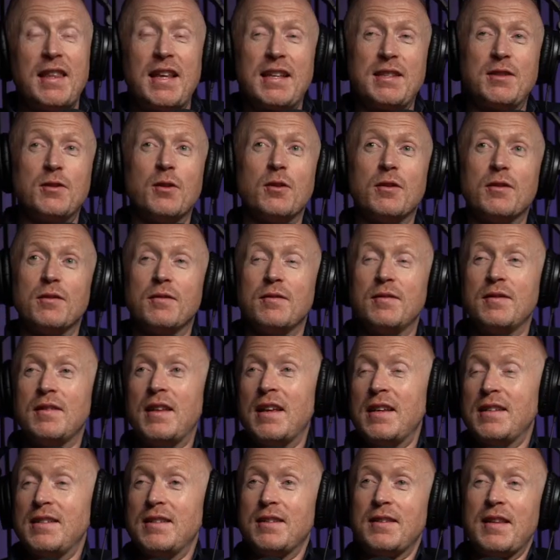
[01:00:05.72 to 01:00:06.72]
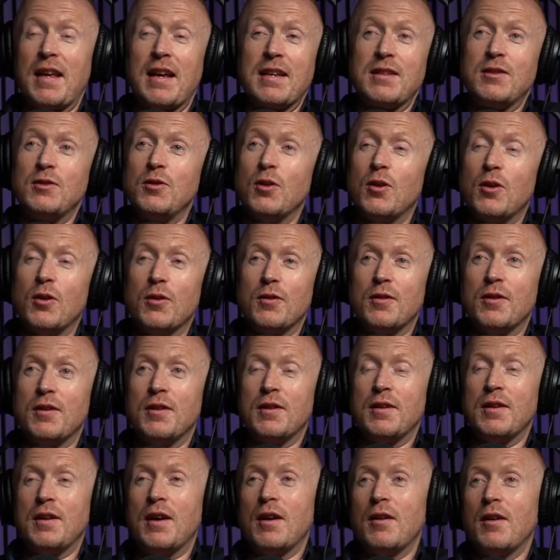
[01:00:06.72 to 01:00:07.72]
And that's not that's not
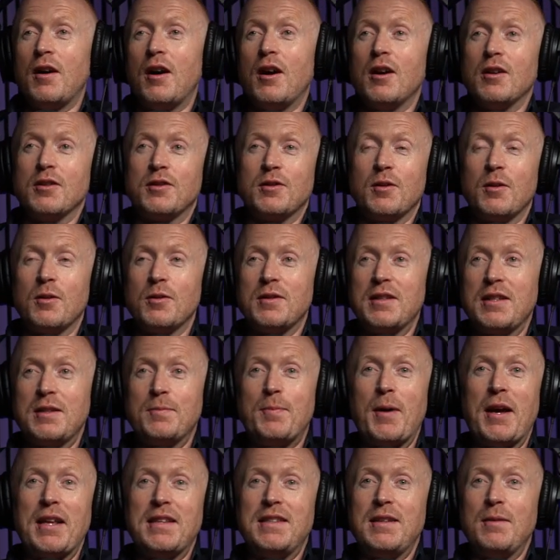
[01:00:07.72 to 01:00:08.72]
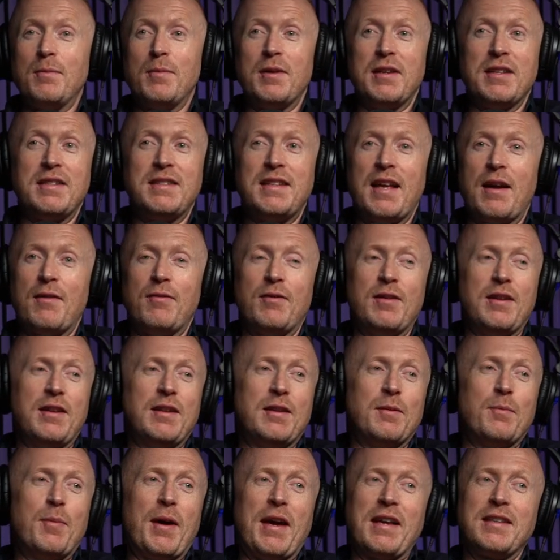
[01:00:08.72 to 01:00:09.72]
the answer I was expecting, but it's definitely
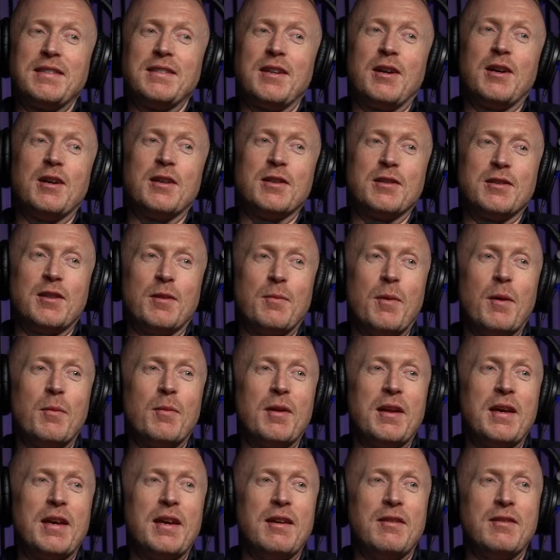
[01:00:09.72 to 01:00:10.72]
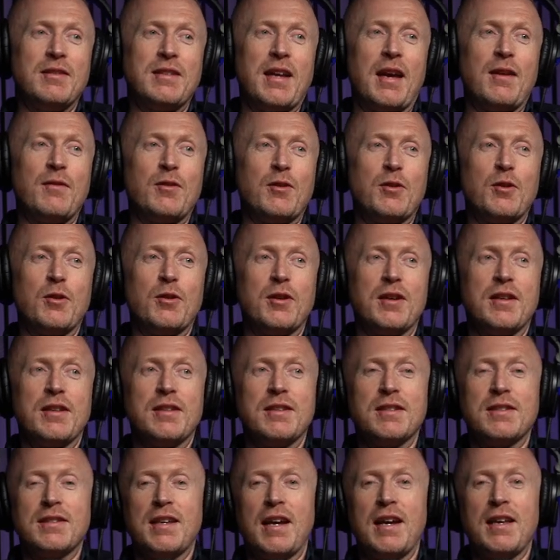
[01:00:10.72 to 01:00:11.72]
the best answer. I remember hearing David
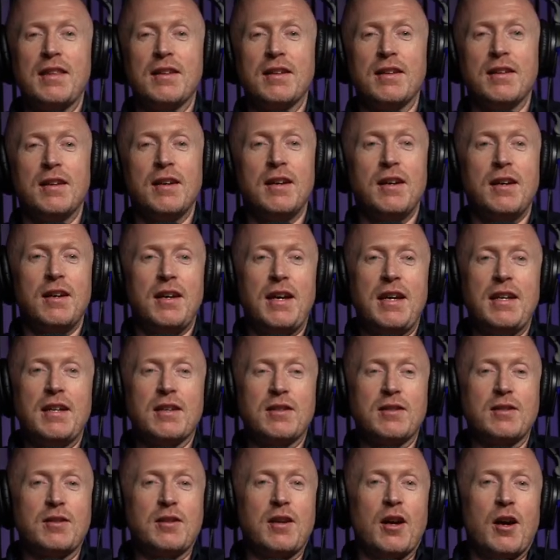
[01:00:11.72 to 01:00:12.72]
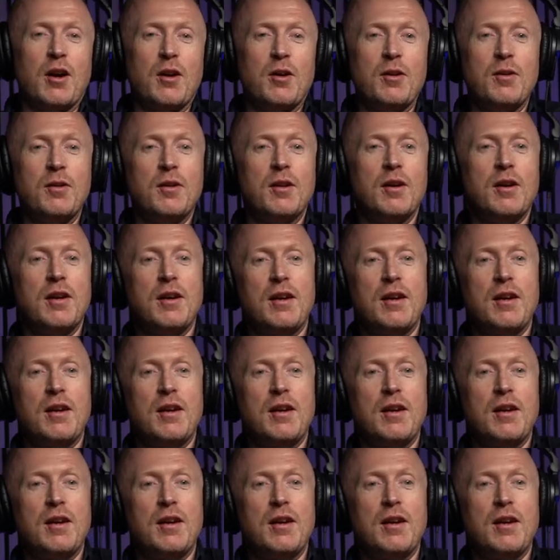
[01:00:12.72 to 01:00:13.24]
Goggins say that he doesn't go.